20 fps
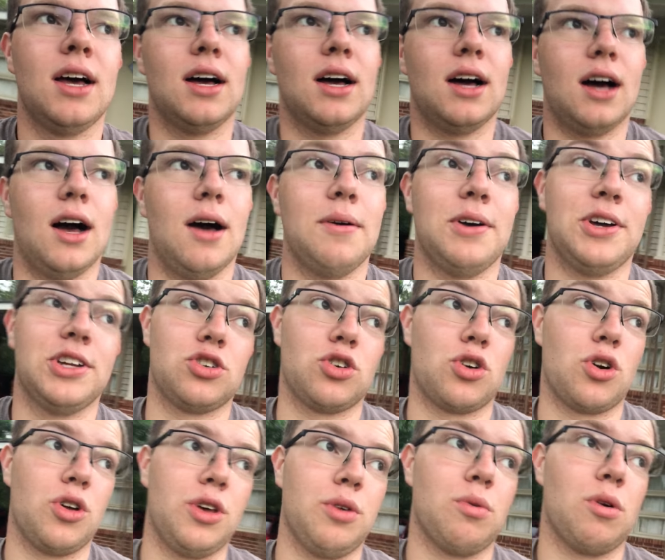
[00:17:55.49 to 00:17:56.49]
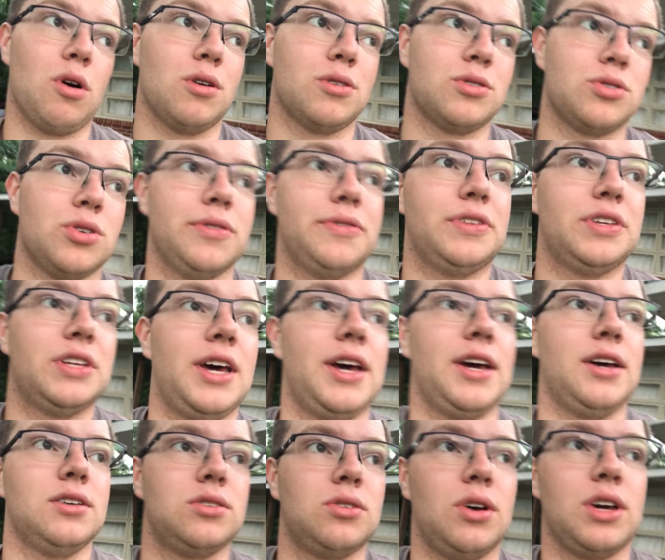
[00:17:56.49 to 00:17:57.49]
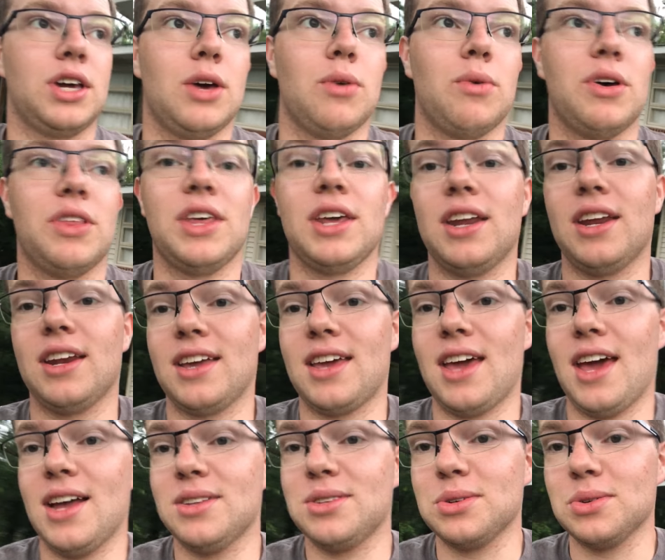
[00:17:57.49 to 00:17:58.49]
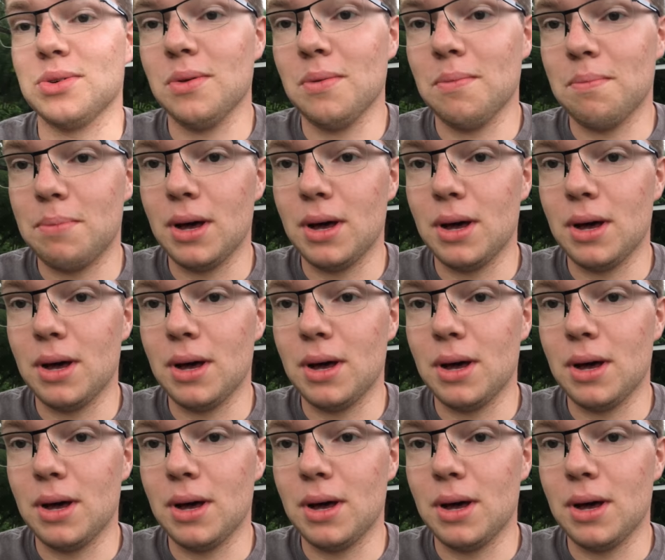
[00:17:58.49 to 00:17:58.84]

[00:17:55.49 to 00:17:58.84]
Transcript: uh, it's our only rehearsal of the day, so I get why they didn't cancel.